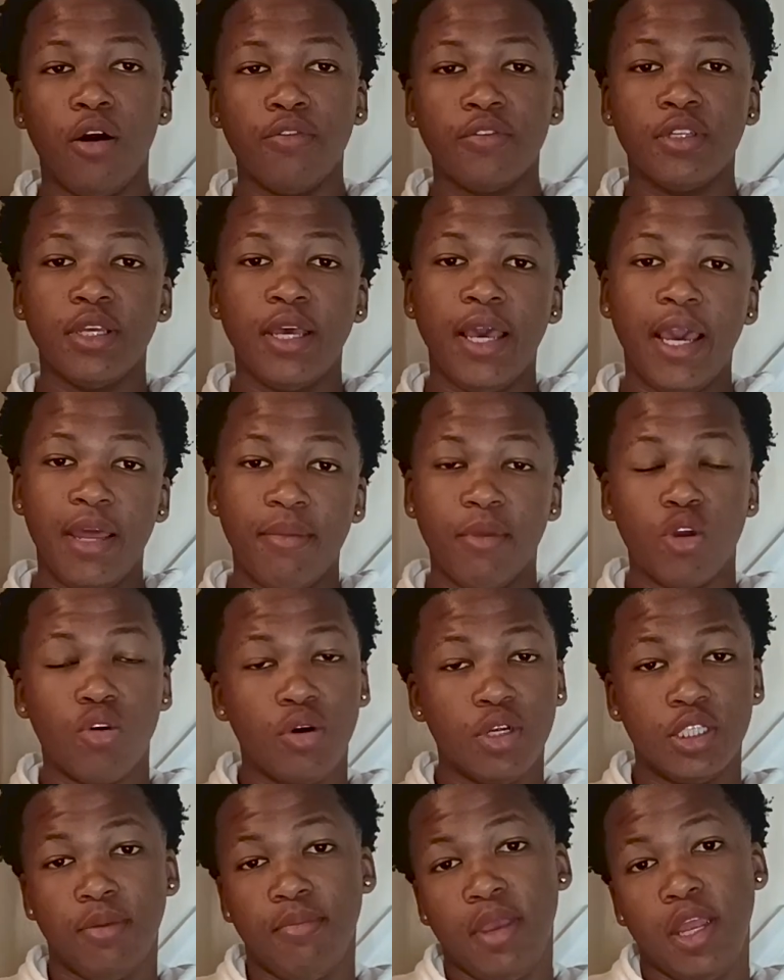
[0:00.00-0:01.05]
After Ant-Man
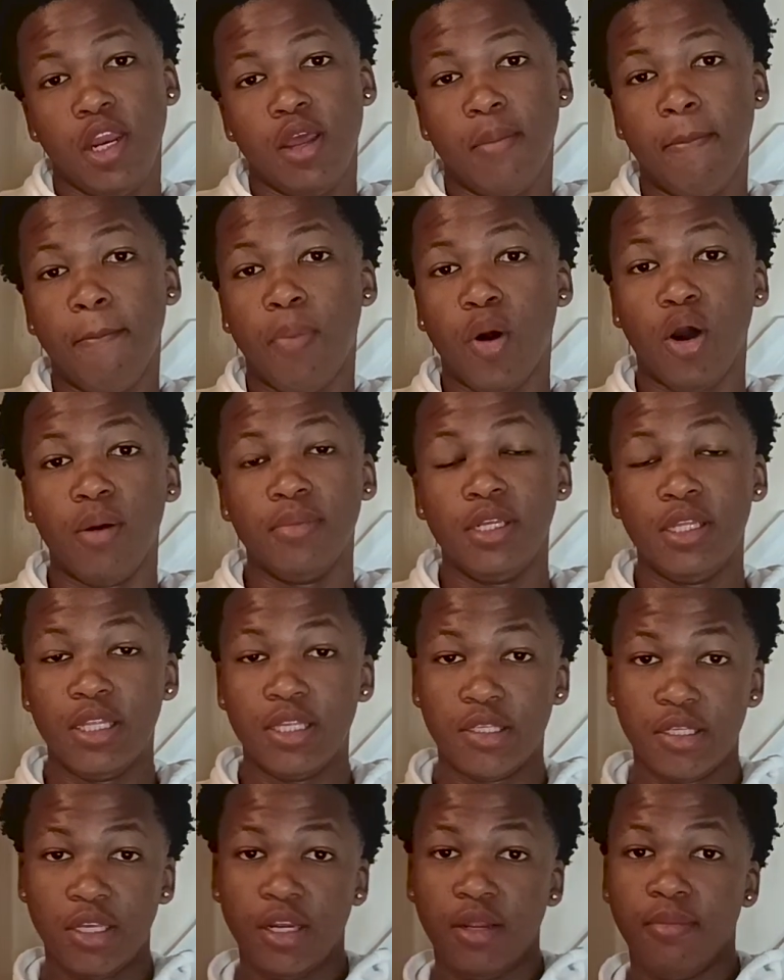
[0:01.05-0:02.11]
Quantumania bombed in
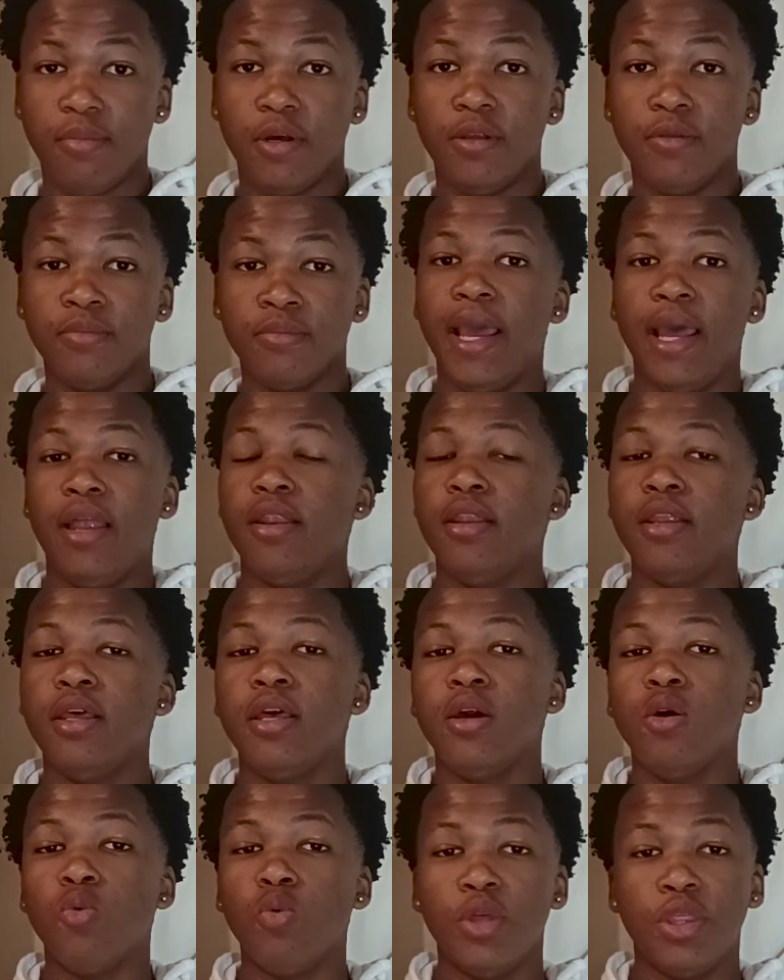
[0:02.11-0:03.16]
the cinema and
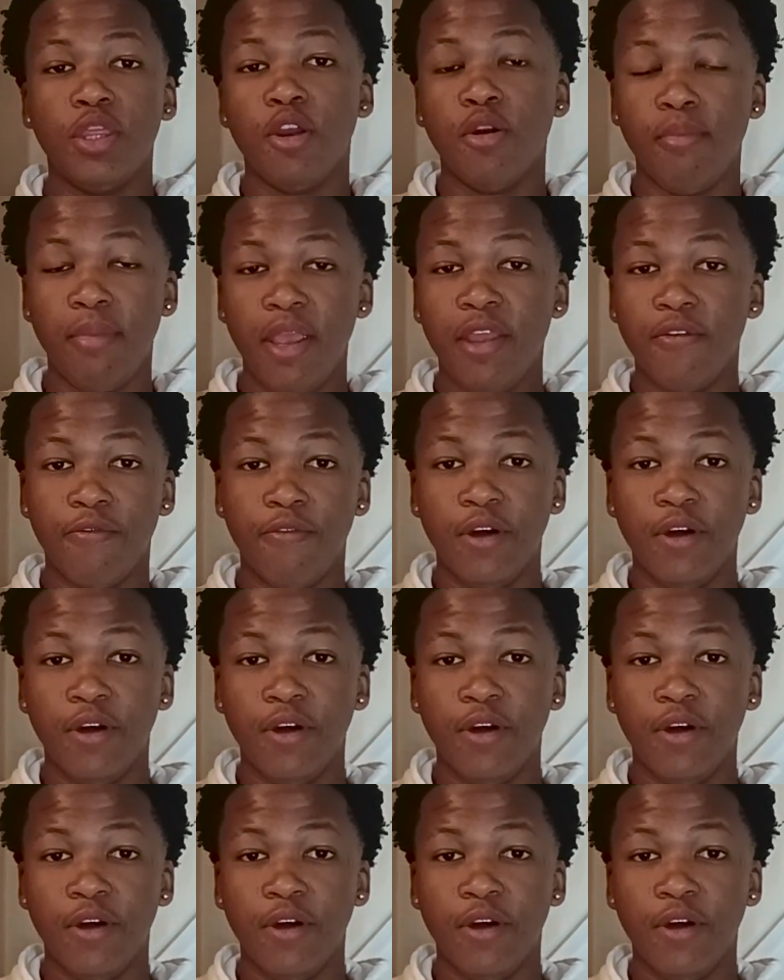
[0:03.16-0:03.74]
with their main